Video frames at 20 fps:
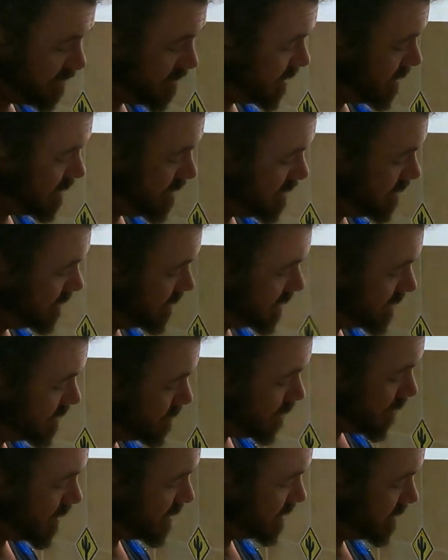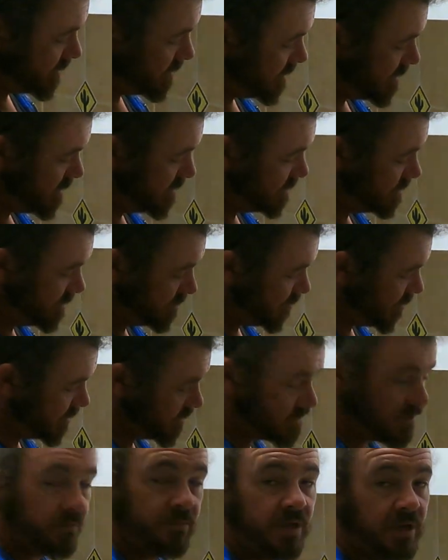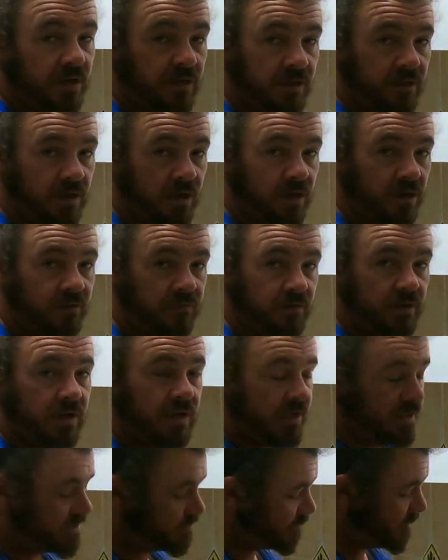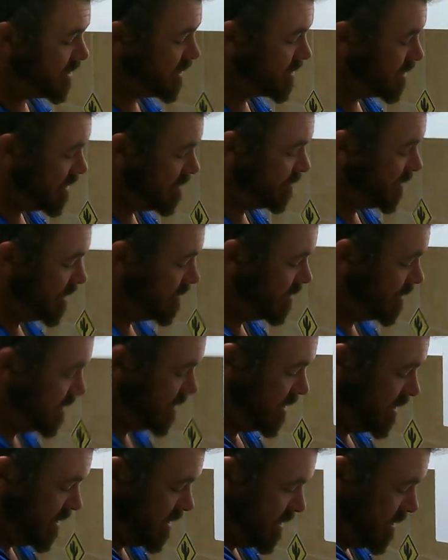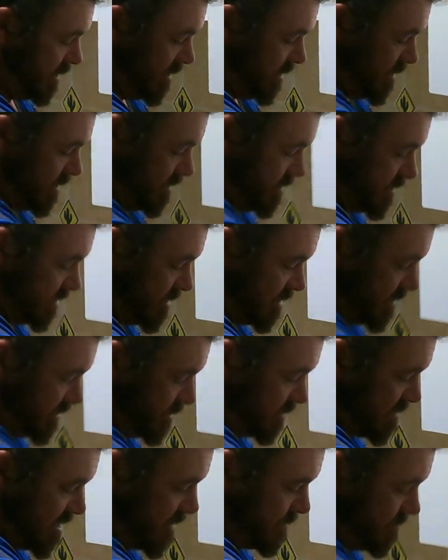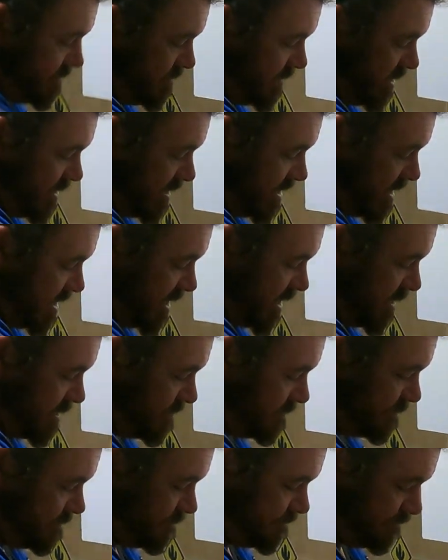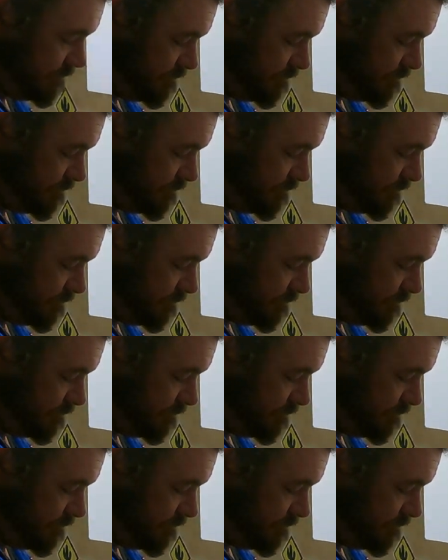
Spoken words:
anybody who uses spices knows, by the time you get to the end of it, it's pretty clumpy. So let's grab a bit of that out